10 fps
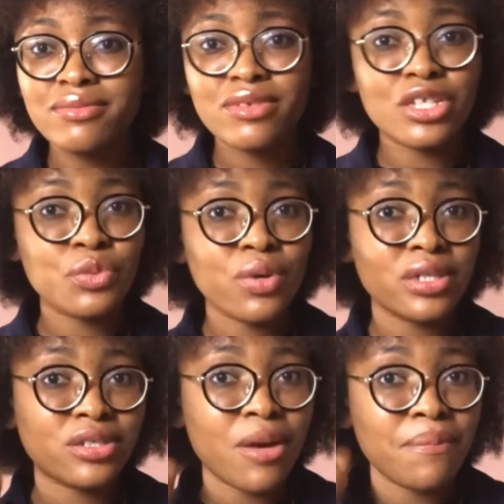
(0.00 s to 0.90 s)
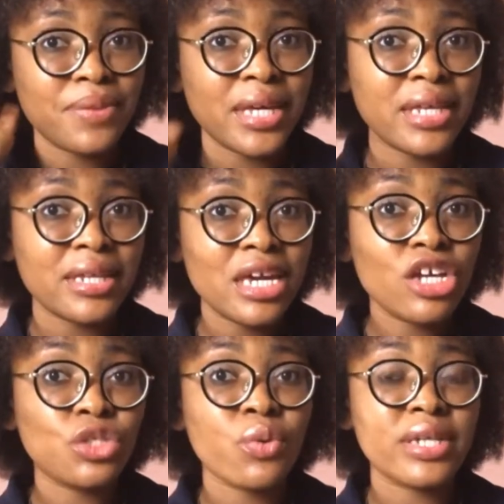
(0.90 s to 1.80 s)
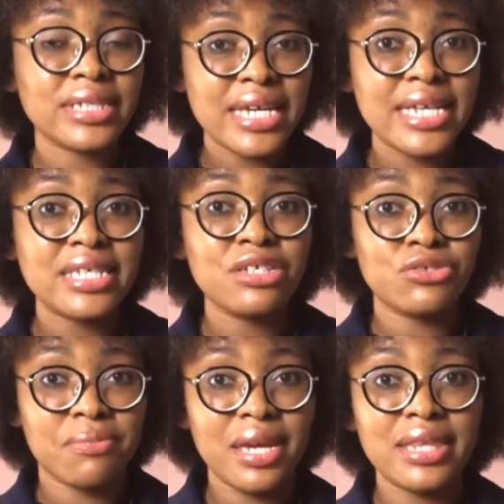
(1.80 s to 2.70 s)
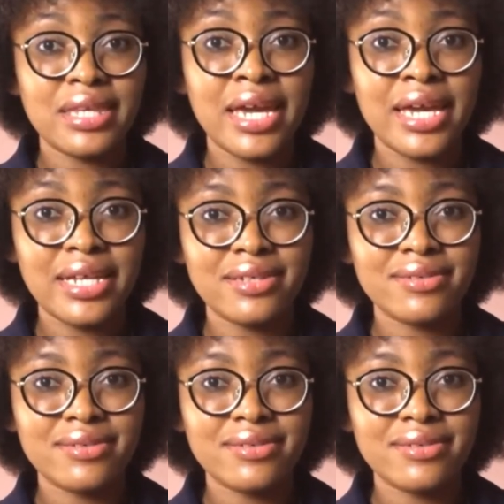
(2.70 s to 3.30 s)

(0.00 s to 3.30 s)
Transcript: it was easy to maintain.